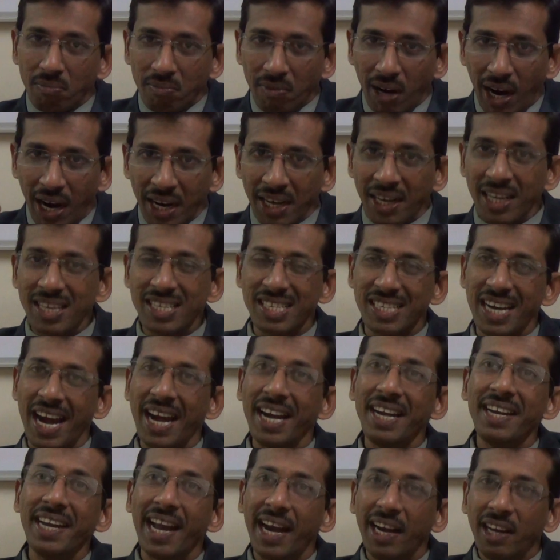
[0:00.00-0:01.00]

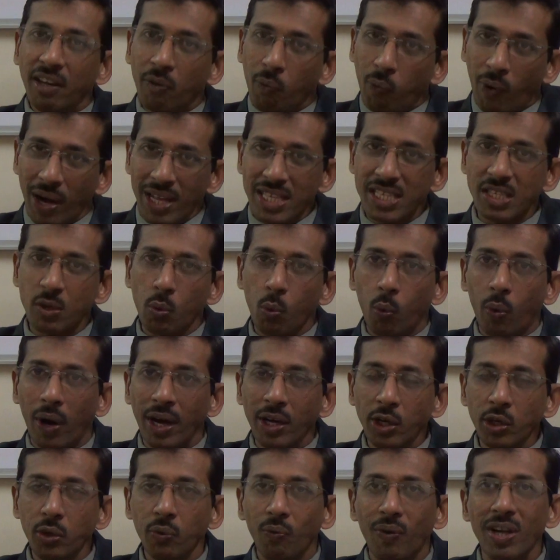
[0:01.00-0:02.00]
understand that
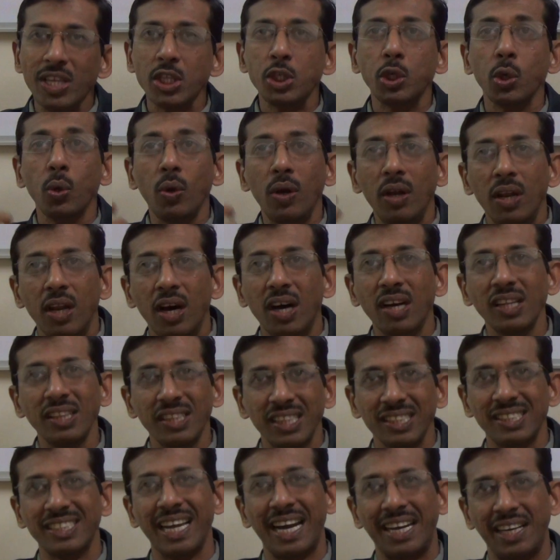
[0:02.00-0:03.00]
once you learn
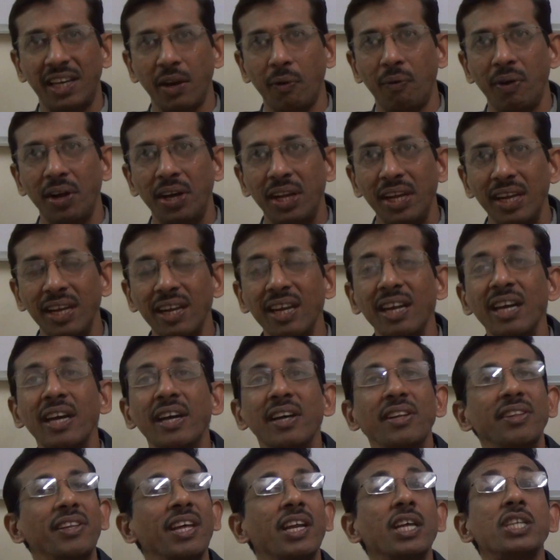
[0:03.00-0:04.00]
this activity,
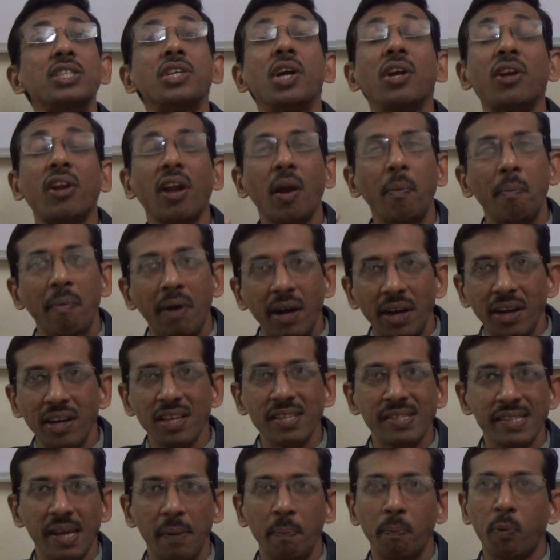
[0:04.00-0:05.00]
there is a
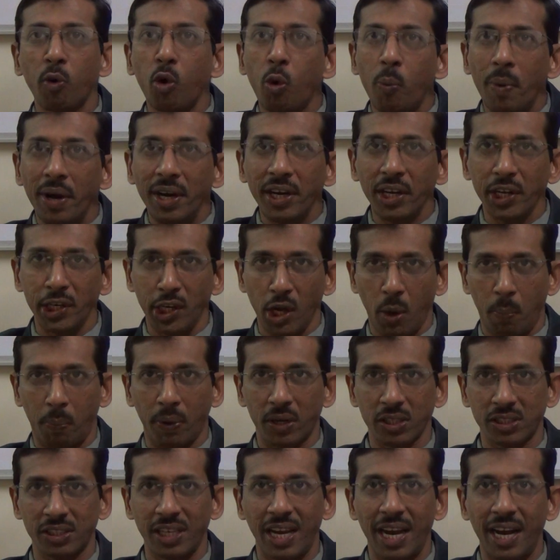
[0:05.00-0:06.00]
tremendous improvement in your
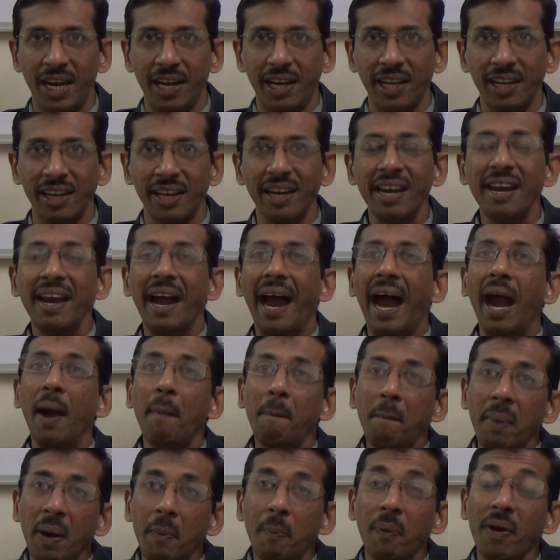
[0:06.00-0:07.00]
personality, and
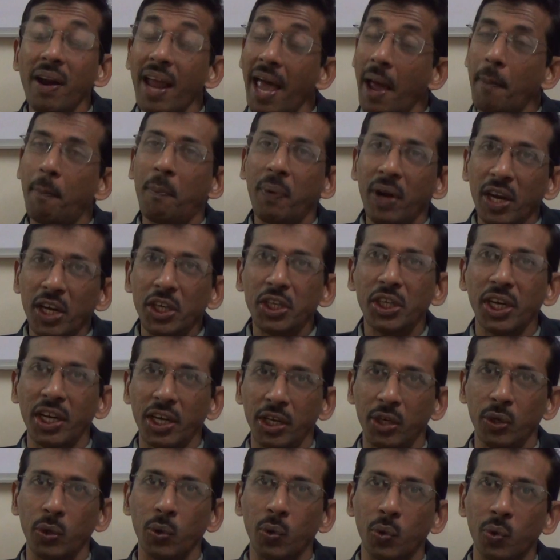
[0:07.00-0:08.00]
people
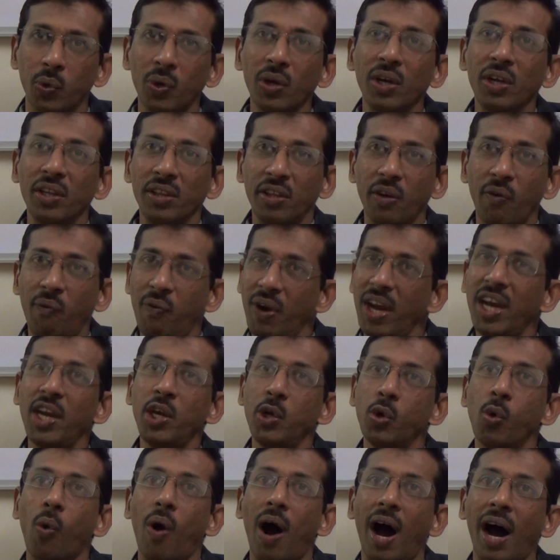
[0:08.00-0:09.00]
appreciate you the way
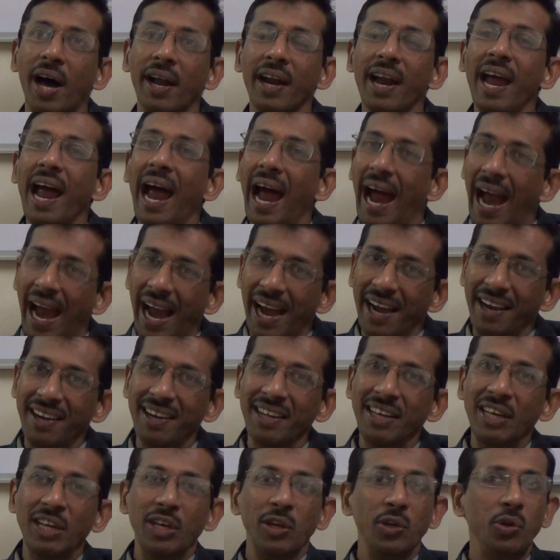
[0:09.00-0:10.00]
you are,
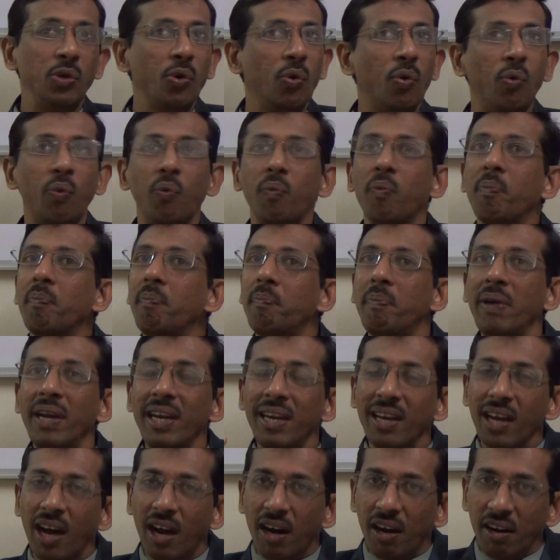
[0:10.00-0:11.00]
and you
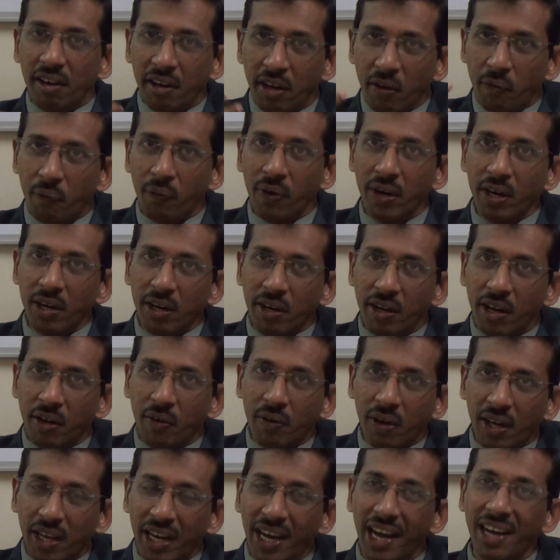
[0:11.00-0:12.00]
create
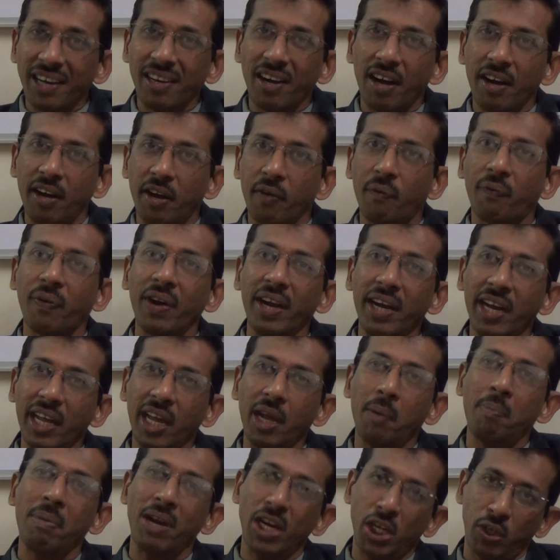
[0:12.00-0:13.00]
a different
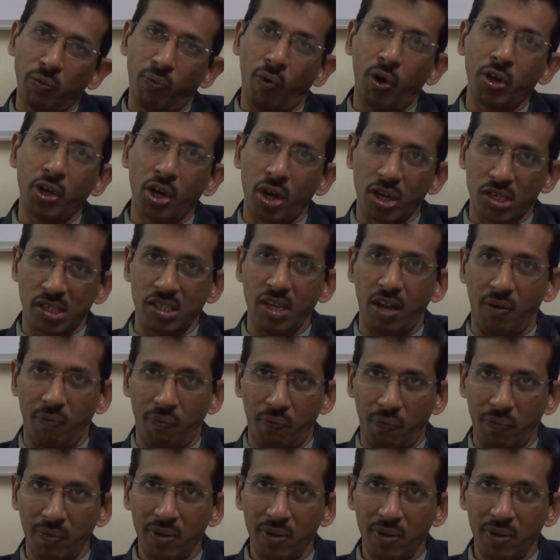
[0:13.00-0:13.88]
image for yourself.